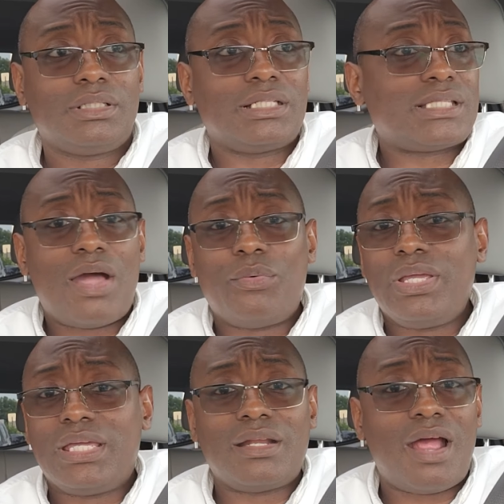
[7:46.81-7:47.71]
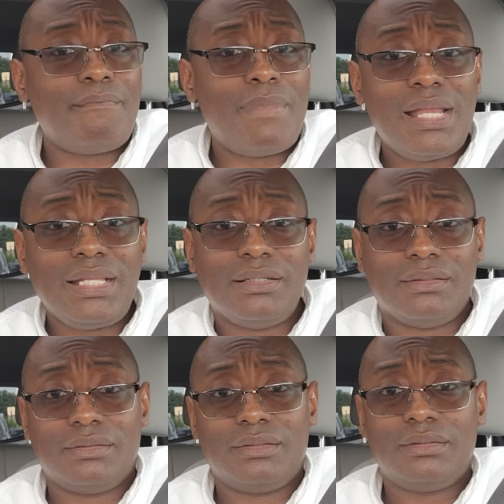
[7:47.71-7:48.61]
This is how we get our
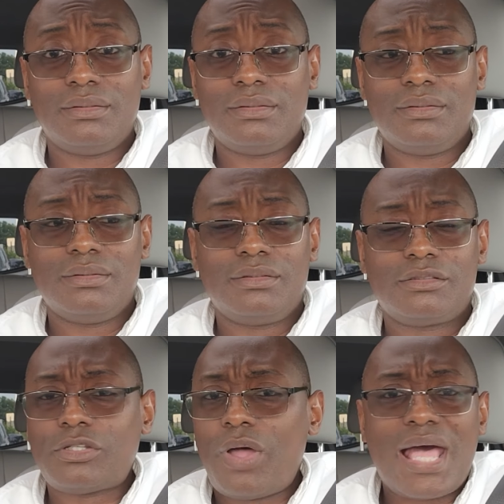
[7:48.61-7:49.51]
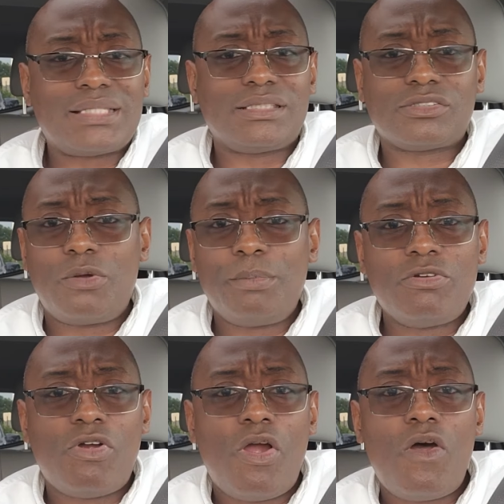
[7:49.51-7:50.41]
money. So how's this going to
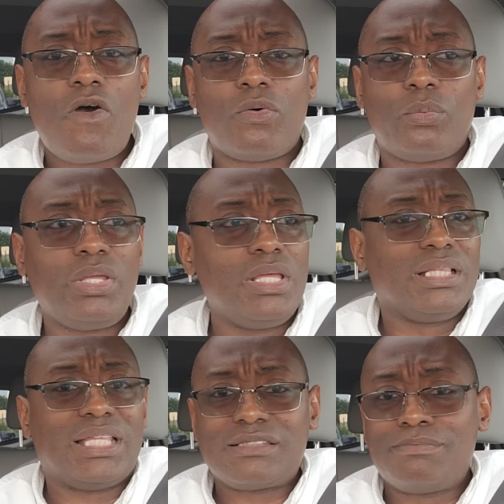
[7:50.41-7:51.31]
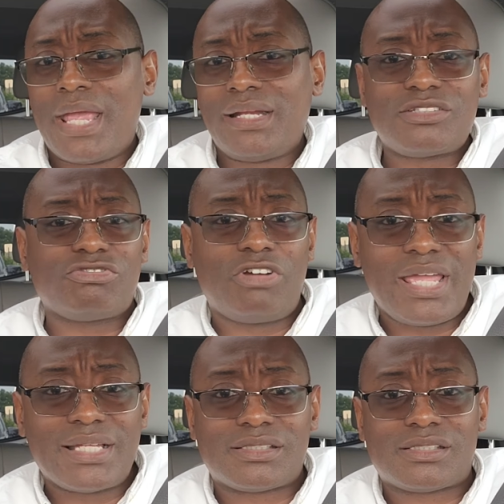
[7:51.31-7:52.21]
be wrong? This made us
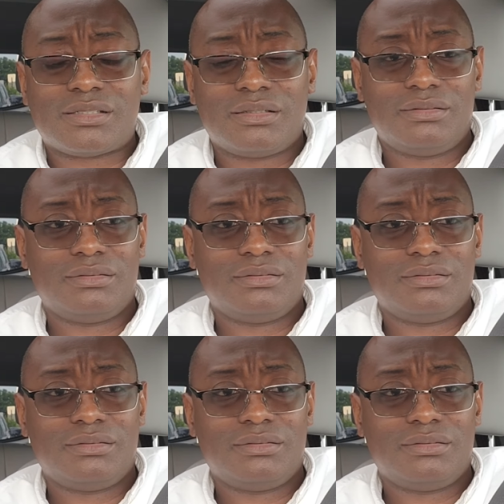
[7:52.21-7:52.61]
rich.